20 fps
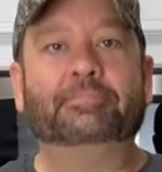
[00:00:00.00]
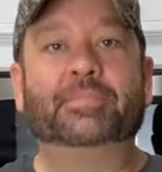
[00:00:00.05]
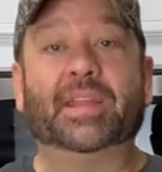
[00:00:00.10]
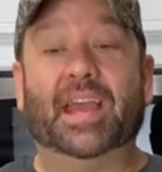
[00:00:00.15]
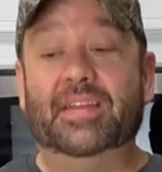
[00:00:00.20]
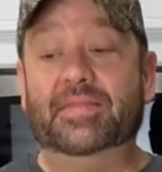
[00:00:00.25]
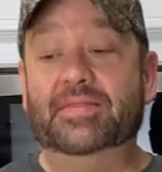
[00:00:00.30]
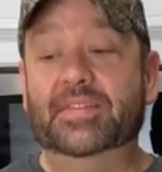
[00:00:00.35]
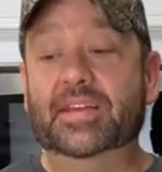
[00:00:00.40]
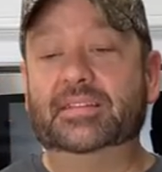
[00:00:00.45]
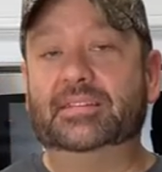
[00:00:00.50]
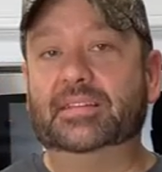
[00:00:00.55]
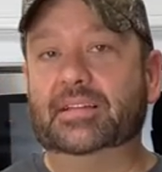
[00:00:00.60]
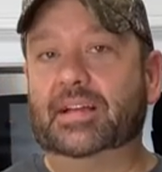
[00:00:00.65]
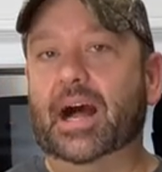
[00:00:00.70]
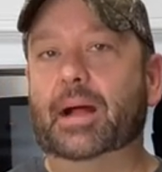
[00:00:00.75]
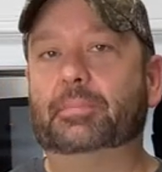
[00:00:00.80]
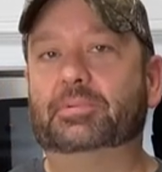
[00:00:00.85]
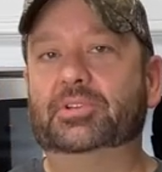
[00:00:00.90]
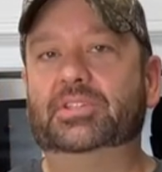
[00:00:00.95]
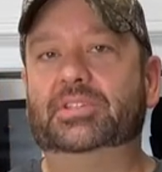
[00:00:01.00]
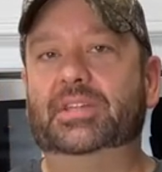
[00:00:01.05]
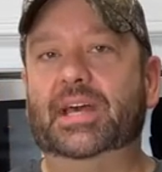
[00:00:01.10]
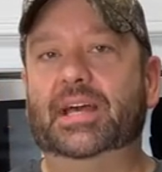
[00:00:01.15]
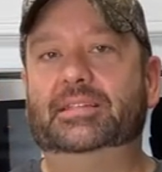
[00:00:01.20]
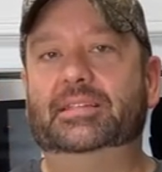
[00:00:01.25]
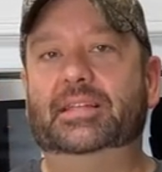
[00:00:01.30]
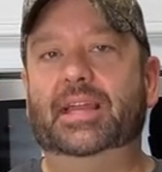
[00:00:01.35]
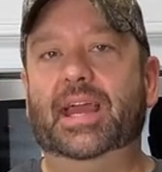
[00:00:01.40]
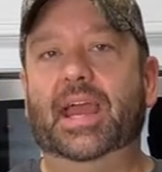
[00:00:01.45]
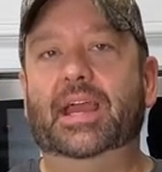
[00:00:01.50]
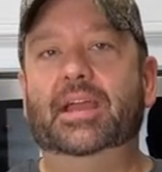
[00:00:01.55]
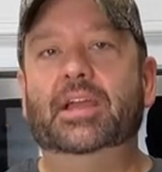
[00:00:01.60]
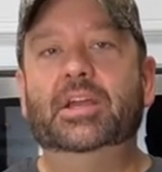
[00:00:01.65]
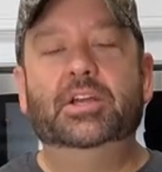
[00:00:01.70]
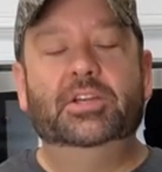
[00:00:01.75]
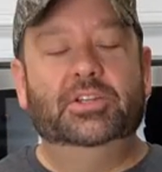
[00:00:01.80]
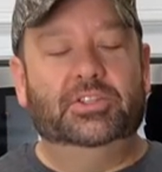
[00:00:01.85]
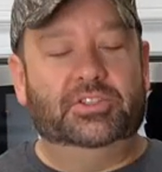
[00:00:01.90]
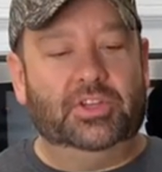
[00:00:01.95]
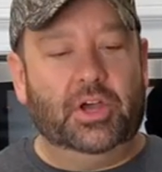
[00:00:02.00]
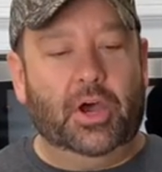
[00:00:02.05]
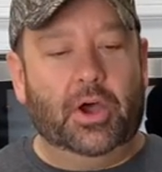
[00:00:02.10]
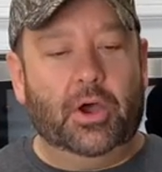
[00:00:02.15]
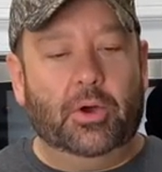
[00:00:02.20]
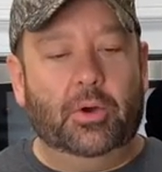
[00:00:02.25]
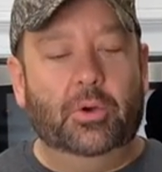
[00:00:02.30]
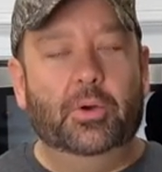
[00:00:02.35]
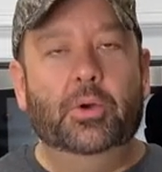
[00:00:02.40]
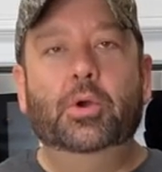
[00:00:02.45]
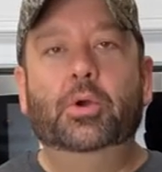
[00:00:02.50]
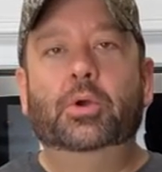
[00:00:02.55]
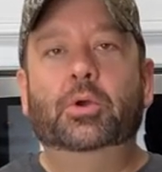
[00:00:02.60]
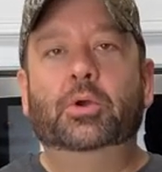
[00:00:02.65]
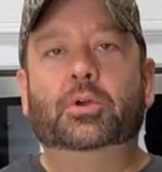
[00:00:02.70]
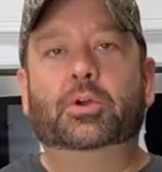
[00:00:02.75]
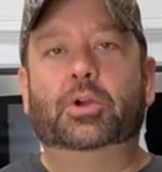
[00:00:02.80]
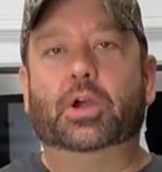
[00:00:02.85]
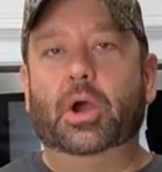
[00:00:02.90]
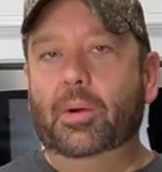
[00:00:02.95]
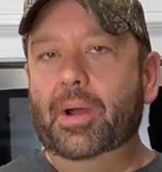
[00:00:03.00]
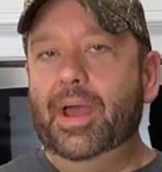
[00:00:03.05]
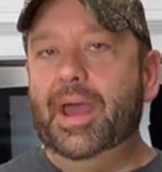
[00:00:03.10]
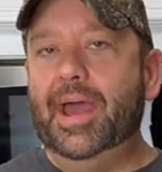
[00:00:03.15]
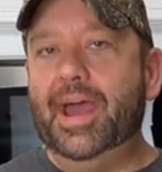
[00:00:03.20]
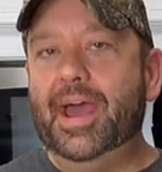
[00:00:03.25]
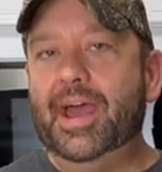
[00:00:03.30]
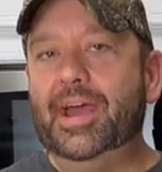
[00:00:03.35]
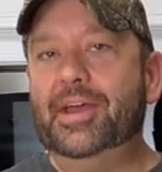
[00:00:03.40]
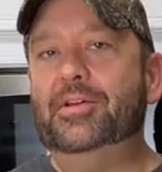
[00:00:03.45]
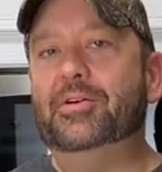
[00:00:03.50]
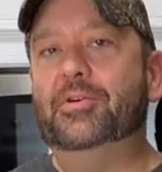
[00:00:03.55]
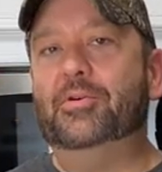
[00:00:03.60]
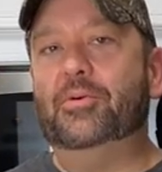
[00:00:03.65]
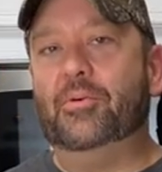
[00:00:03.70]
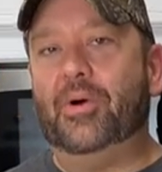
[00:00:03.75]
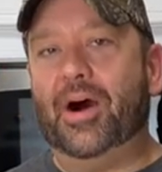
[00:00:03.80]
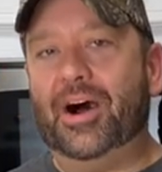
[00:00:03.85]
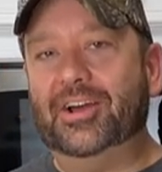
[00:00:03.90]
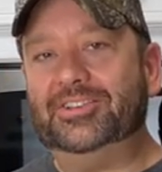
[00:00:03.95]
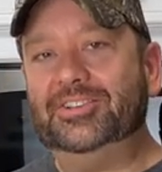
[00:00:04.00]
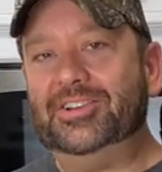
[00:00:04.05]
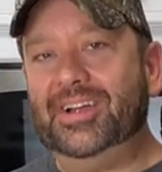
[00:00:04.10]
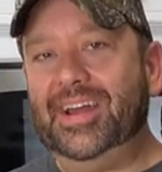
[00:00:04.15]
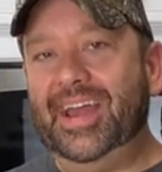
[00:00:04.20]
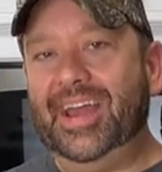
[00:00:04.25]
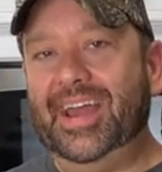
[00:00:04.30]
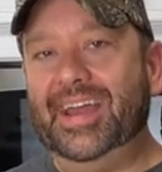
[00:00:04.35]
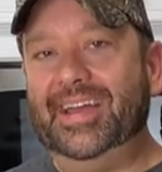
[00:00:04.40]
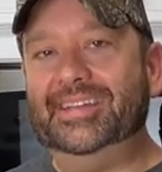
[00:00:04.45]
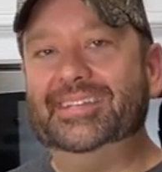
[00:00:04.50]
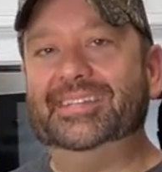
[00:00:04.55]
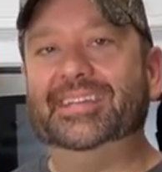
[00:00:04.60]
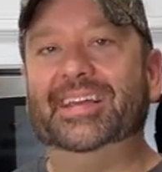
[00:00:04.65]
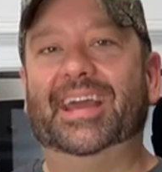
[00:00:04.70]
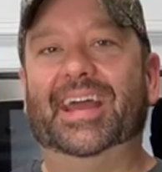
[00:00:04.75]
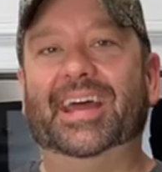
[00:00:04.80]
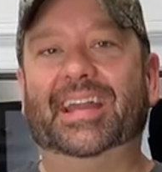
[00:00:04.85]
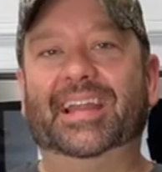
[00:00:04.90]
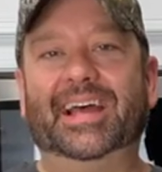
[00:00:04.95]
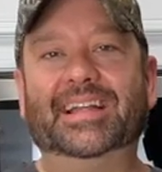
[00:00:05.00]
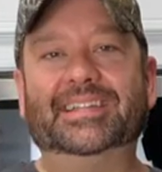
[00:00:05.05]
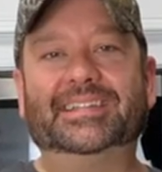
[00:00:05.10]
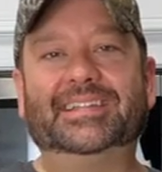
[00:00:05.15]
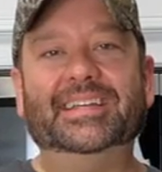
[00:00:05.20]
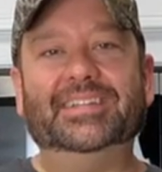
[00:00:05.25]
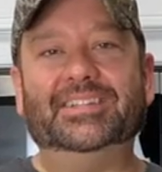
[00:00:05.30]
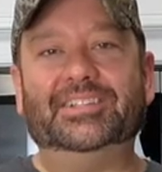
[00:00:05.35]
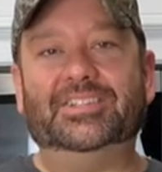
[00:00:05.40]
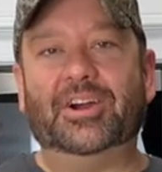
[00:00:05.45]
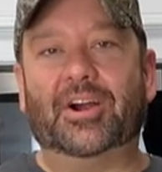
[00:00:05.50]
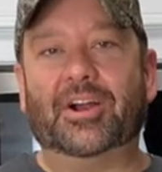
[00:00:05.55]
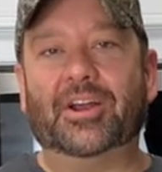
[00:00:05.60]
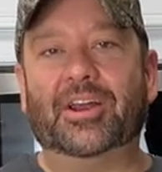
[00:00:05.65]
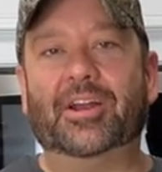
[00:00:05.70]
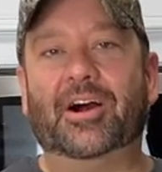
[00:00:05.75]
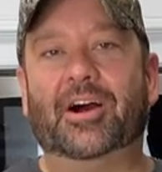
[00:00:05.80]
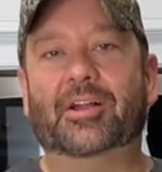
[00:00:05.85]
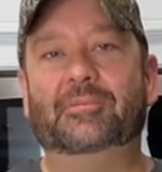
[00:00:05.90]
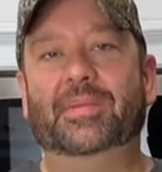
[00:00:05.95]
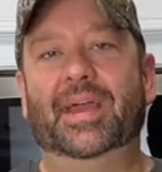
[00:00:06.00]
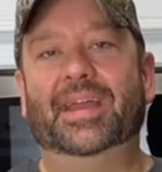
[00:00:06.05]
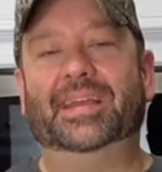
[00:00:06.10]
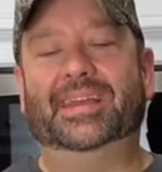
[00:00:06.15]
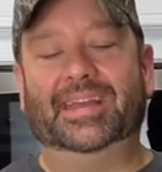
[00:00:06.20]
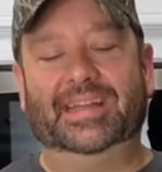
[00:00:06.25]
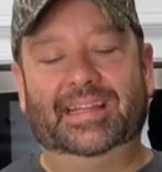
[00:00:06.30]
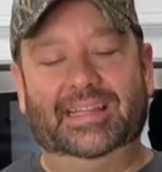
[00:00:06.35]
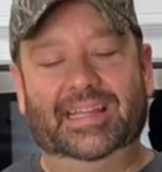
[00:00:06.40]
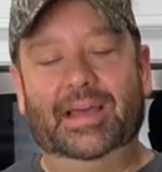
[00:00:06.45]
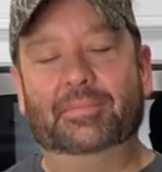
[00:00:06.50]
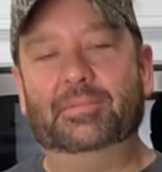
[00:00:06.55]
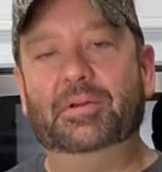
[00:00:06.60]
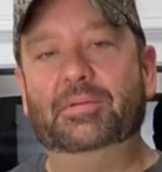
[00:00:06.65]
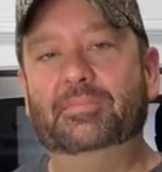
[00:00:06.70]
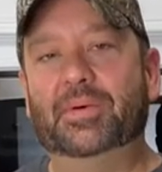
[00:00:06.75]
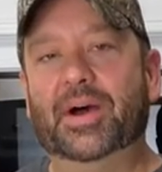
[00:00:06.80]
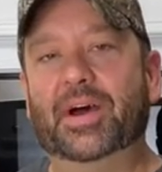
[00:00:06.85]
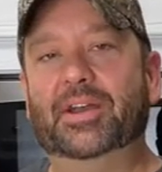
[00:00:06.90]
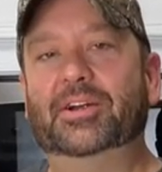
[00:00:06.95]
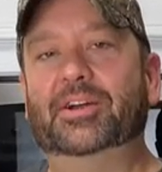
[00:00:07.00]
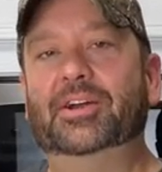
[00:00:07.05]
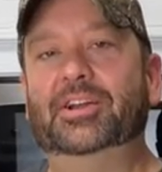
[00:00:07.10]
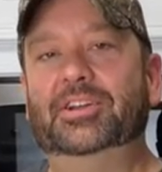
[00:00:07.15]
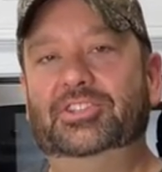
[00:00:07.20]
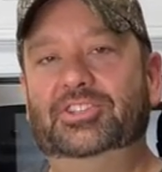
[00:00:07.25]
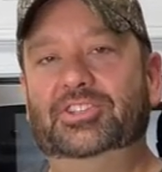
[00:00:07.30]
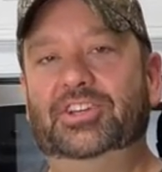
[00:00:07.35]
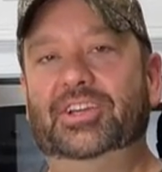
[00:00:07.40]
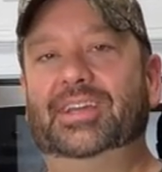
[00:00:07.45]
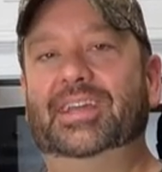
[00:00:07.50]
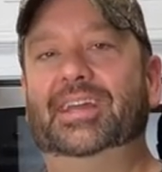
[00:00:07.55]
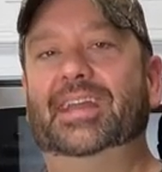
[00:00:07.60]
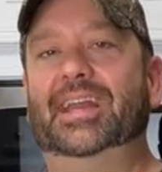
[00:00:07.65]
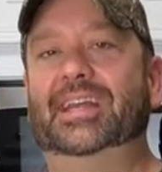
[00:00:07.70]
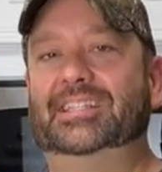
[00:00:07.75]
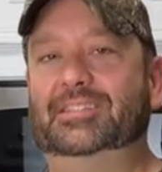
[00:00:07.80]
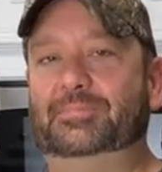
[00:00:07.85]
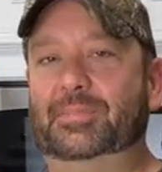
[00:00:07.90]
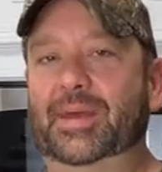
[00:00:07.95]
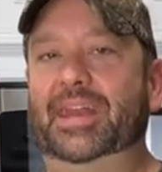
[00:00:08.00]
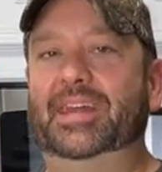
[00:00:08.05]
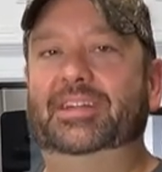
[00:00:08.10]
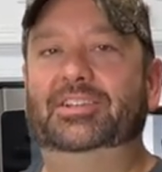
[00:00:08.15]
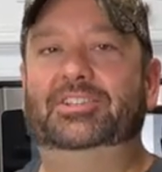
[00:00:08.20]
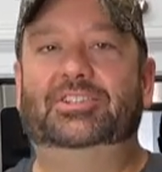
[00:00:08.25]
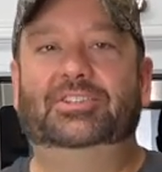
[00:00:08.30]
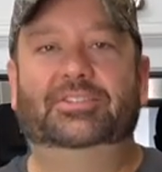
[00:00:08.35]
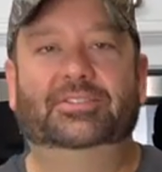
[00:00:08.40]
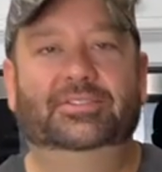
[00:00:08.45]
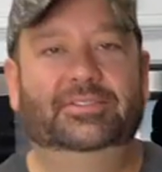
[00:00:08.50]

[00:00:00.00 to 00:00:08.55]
And this accomplishes that today. So Go ahead, wash your hands, and let's get started on making lemon butter, chicken, and spinach.